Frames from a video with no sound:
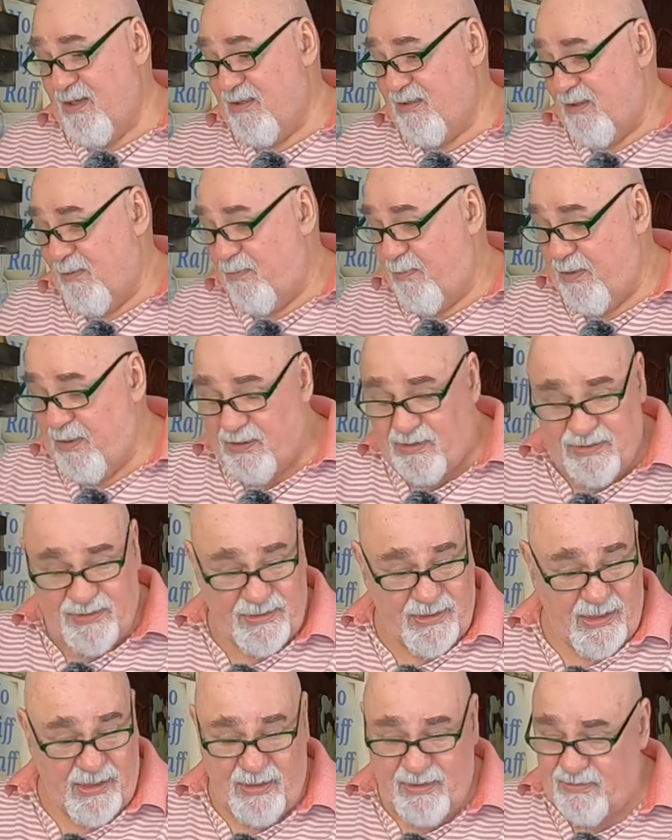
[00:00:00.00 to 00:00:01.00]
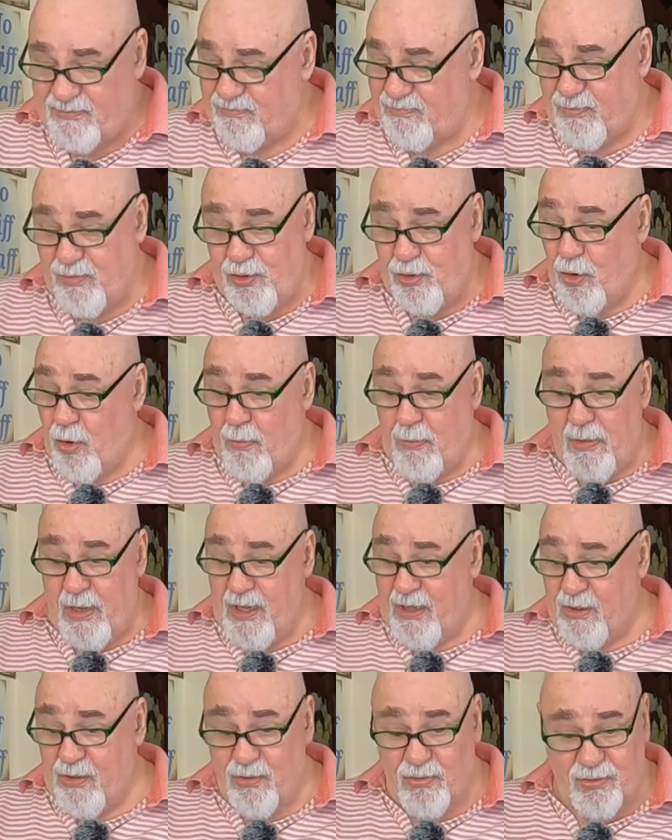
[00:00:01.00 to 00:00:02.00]
yeah, it's a Pilsner, not
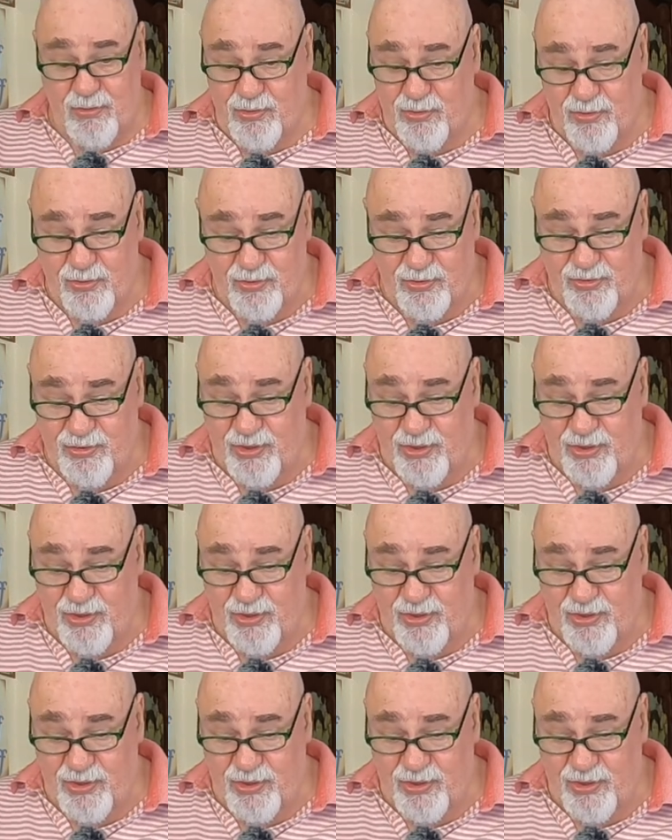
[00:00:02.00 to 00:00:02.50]
my go-to